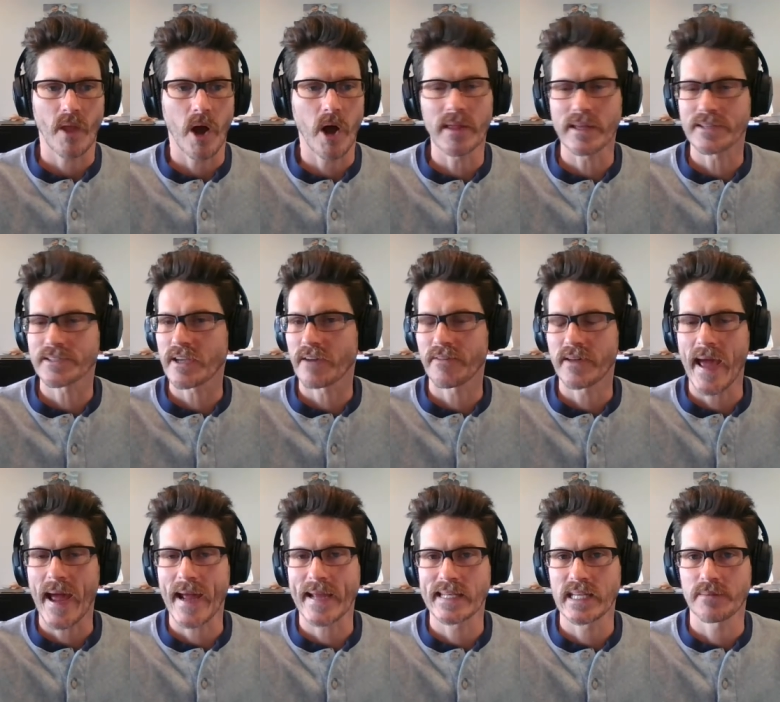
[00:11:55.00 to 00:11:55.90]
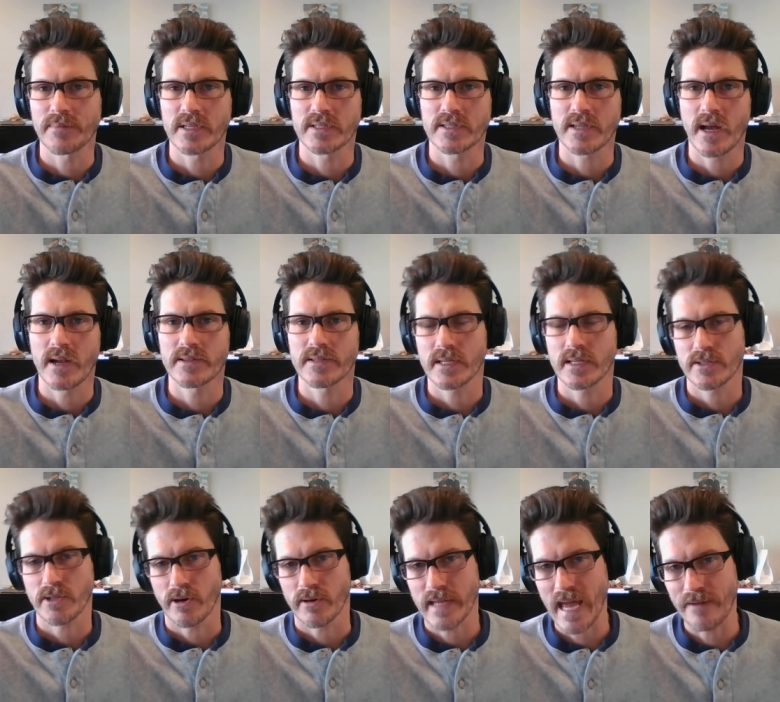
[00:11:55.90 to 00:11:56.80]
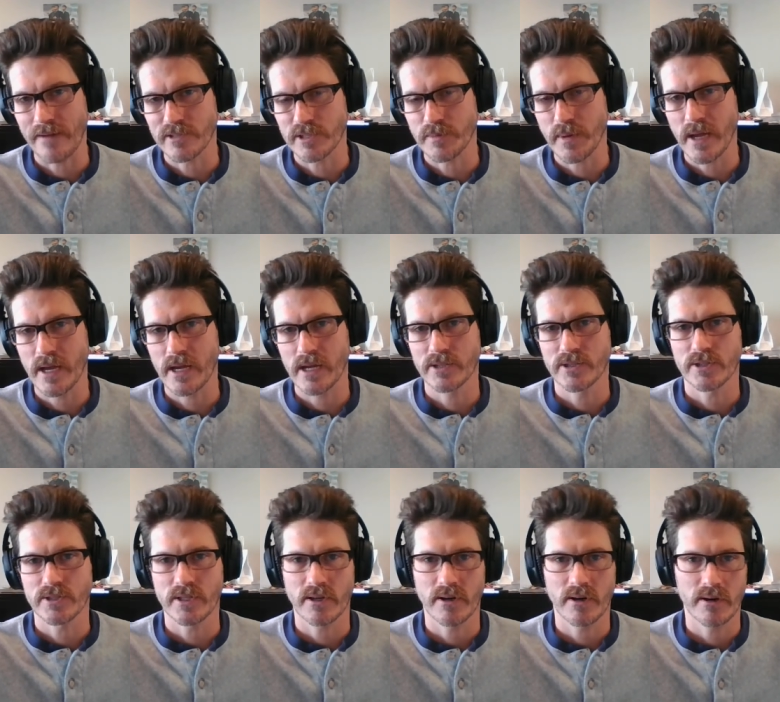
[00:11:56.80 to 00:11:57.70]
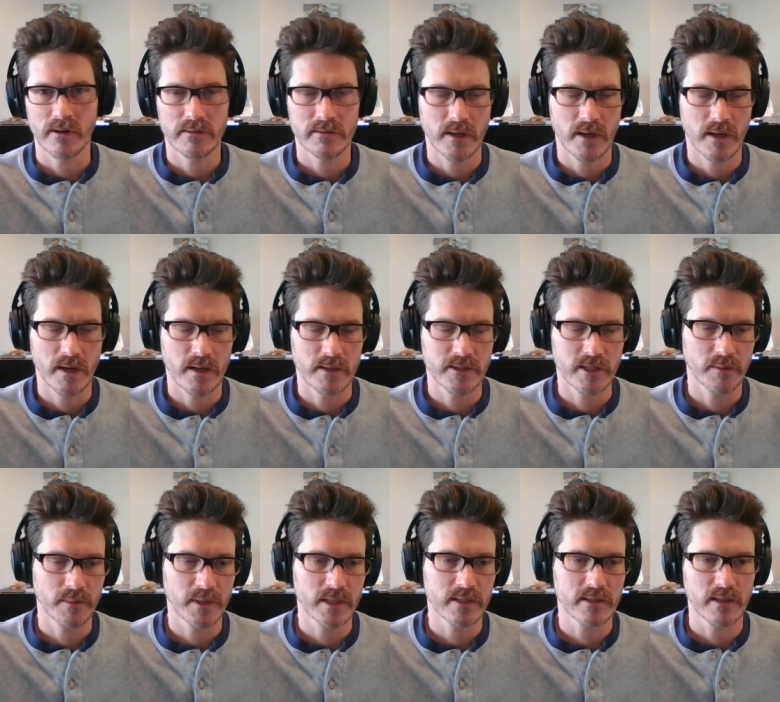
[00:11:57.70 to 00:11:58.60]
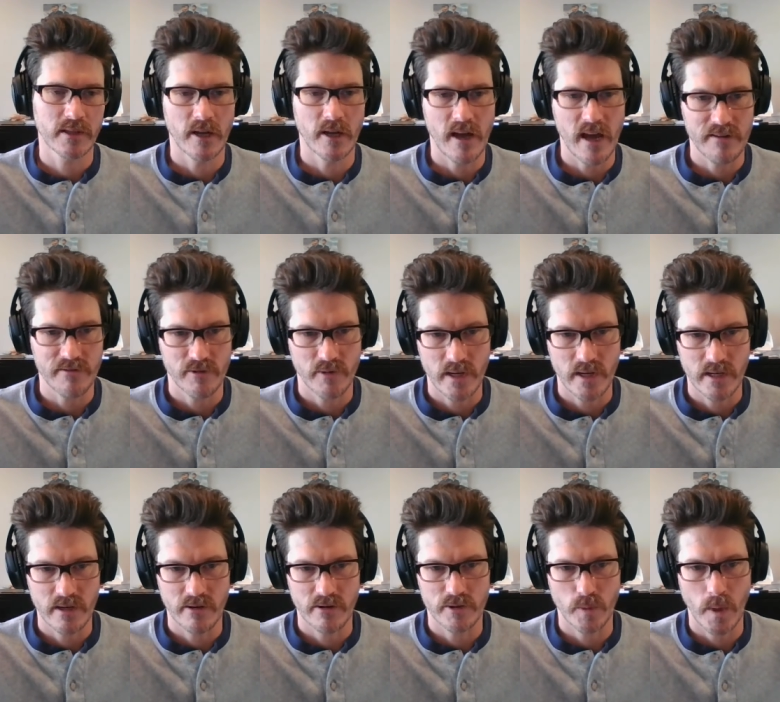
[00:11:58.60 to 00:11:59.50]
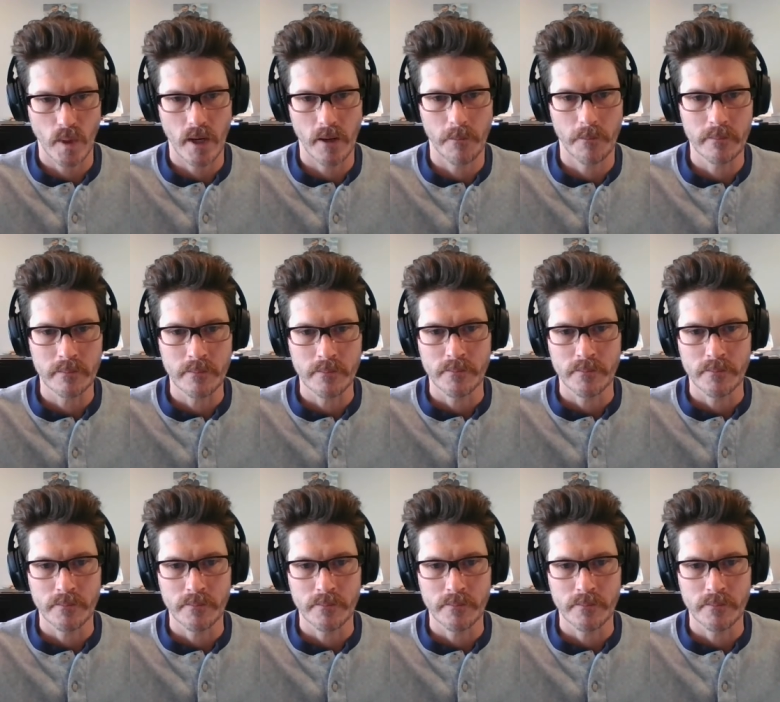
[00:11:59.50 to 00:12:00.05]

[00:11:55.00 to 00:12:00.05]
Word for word: all that stuff in academic dishonesty. It's our Canvas page, it's in our uh, syllabus, and then I have it right here as well.